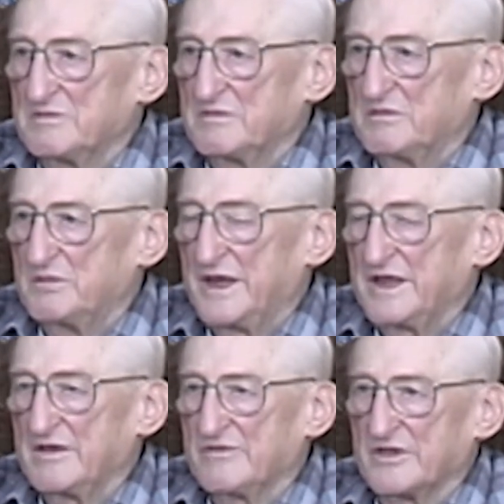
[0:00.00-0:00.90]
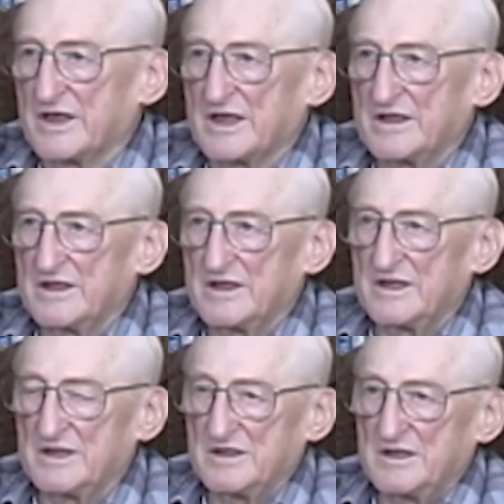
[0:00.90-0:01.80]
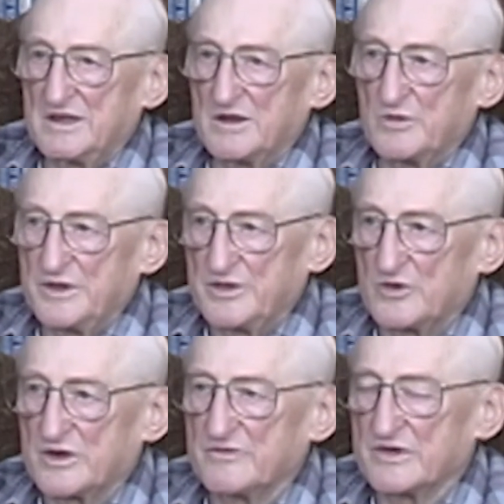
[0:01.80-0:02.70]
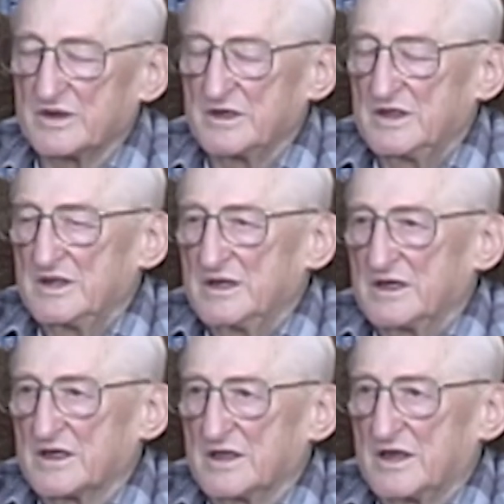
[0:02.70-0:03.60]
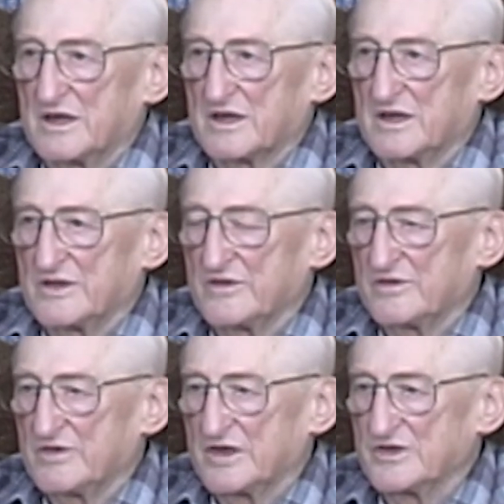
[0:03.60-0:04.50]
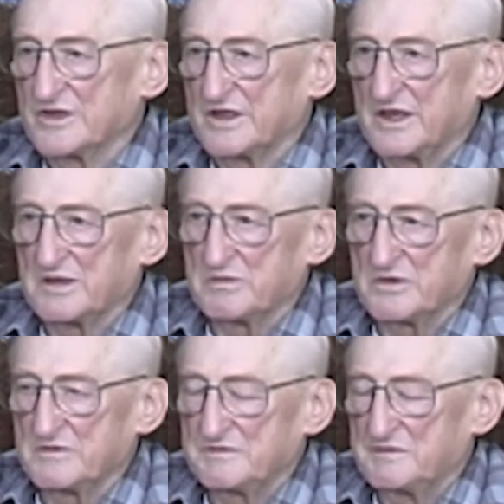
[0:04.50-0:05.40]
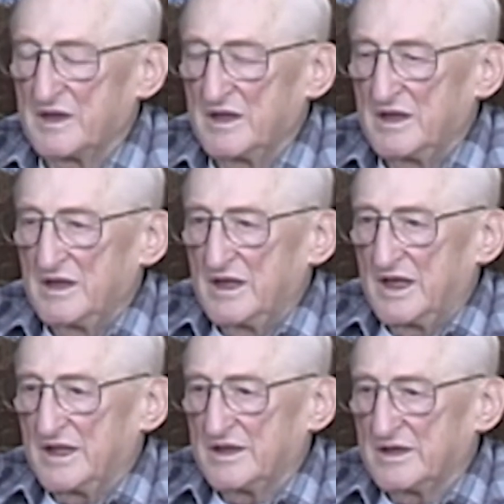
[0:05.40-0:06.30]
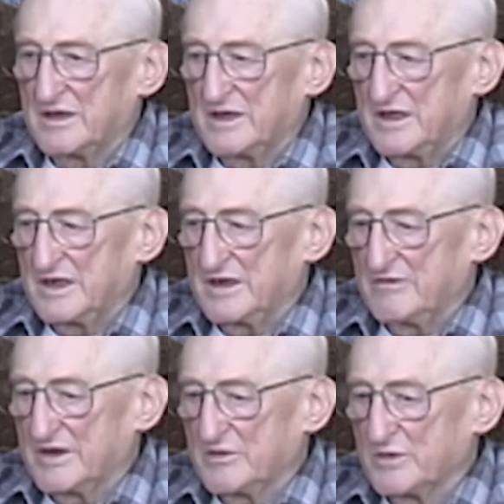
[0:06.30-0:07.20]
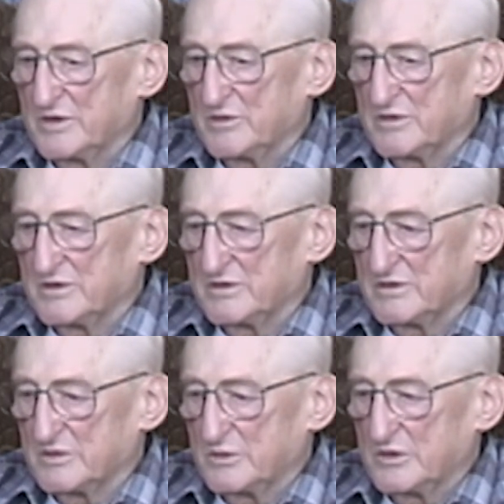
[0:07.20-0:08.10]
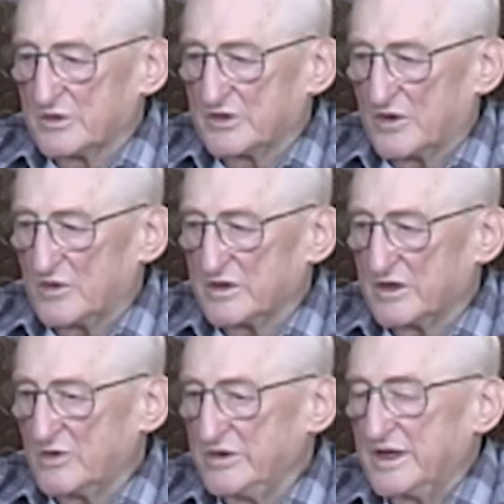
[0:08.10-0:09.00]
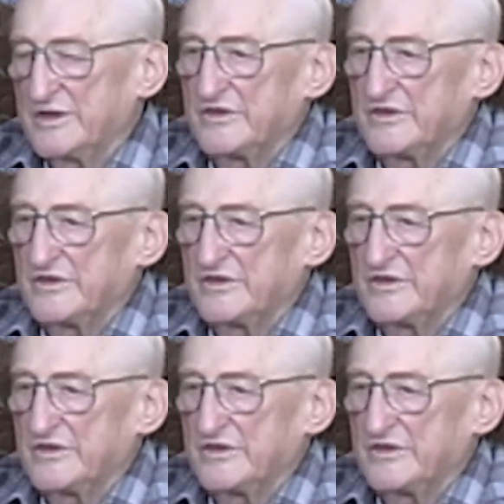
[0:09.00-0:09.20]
making for that, and we thought of a concentration camp. And at any rate, we were told, oh yes,